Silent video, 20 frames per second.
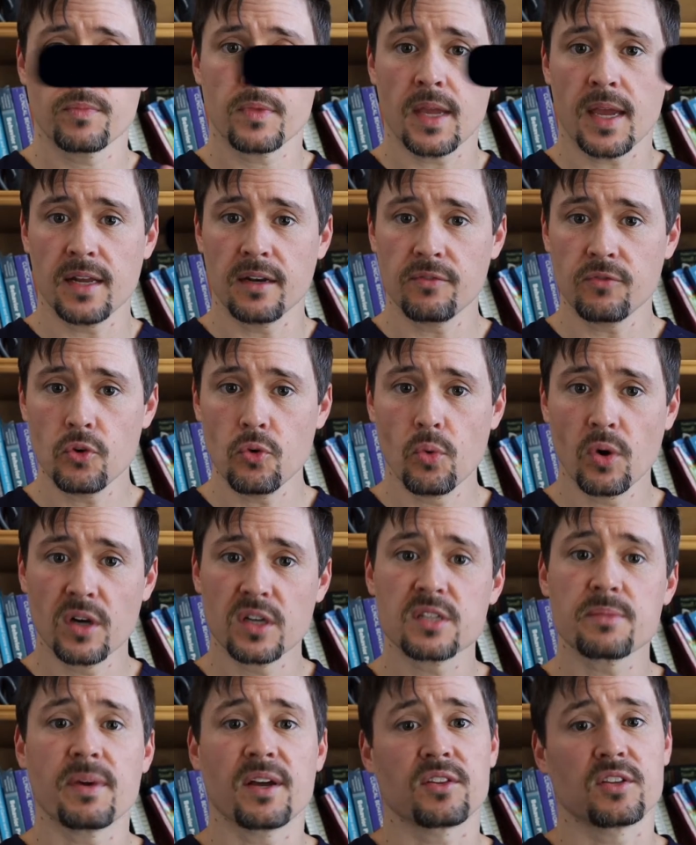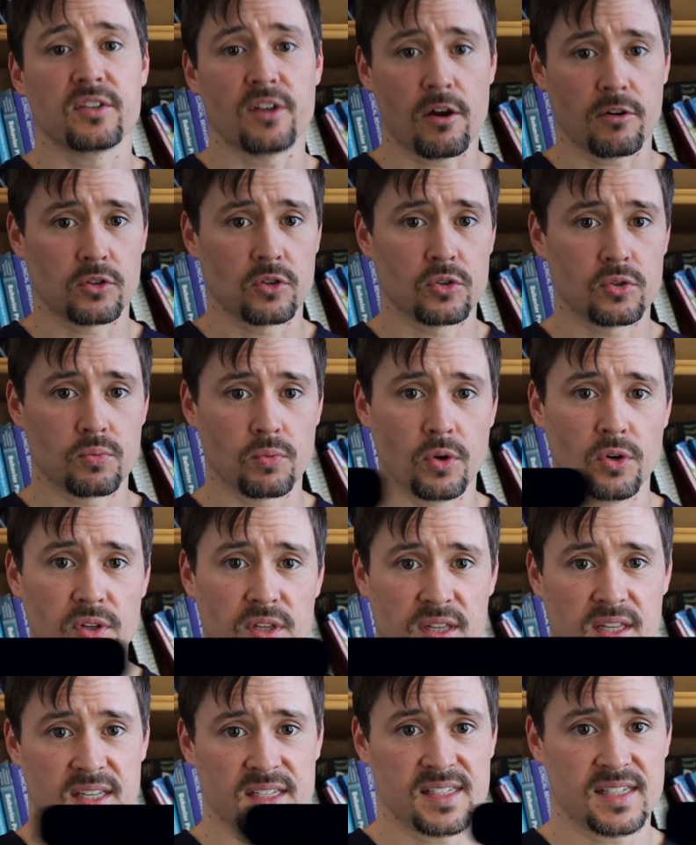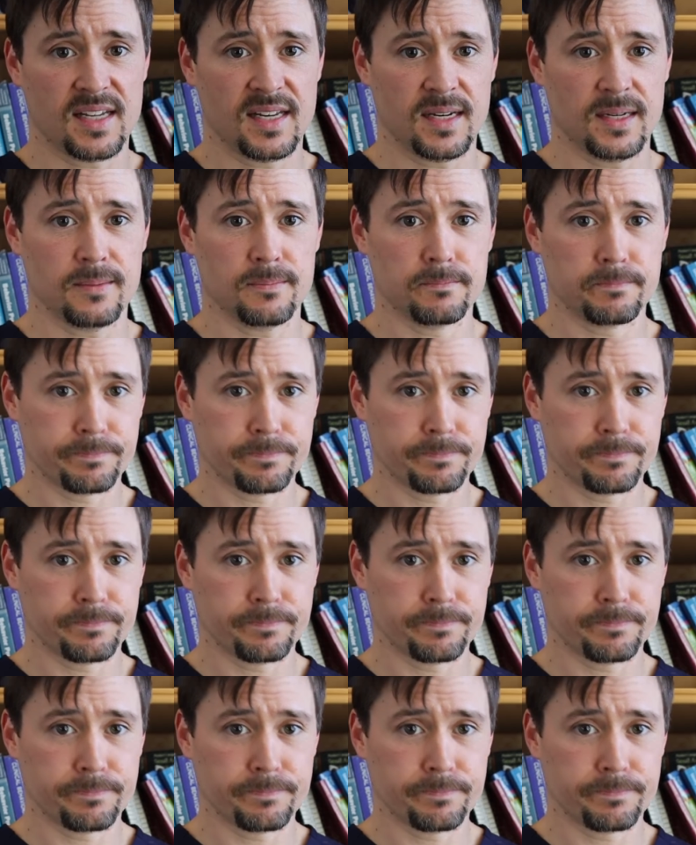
and a few words about the doctor's role in this setting.